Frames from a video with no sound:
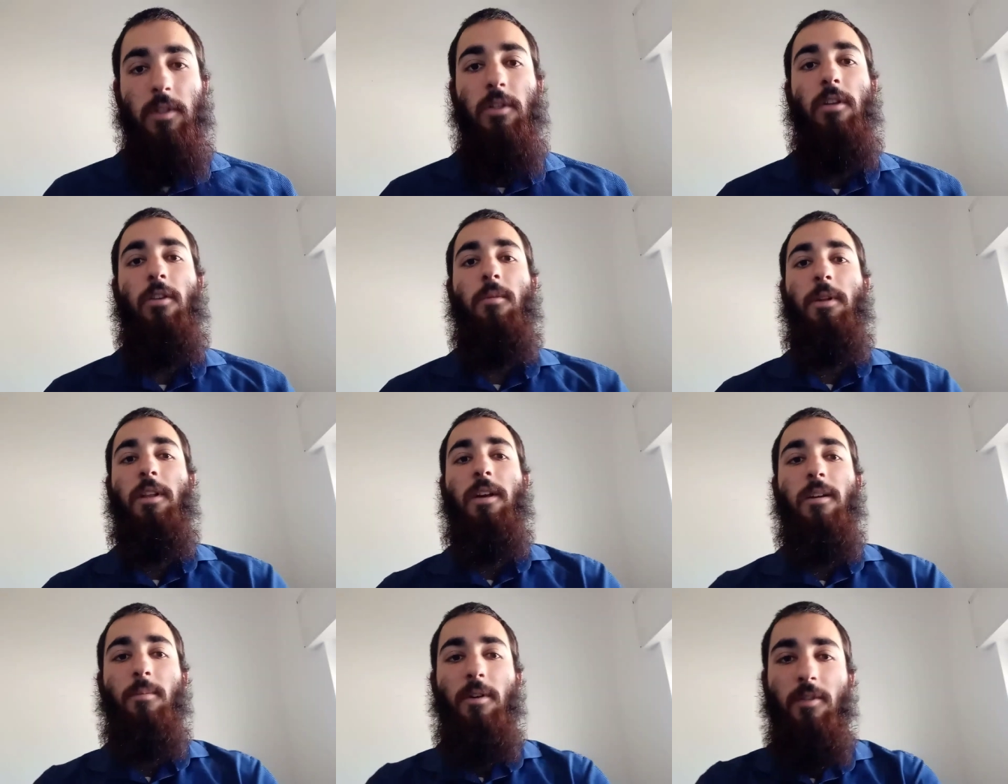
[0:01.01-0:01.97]
Shalom
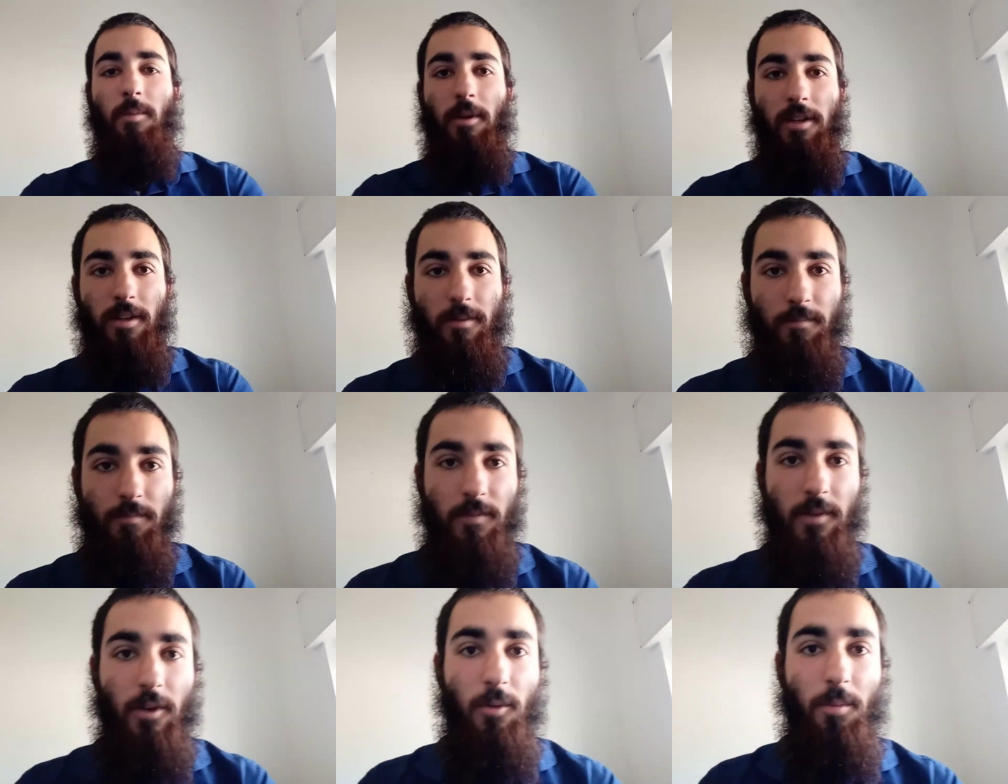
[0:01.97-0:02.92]
Aleichem, everybody.
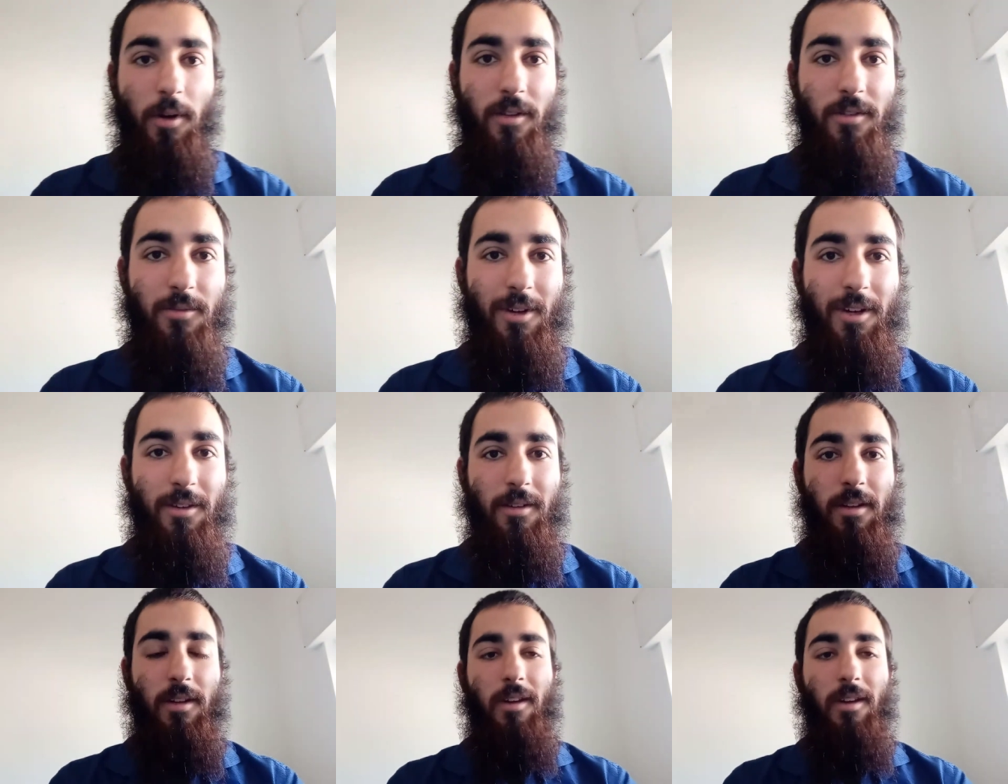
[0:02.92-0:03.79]
Hope all is well.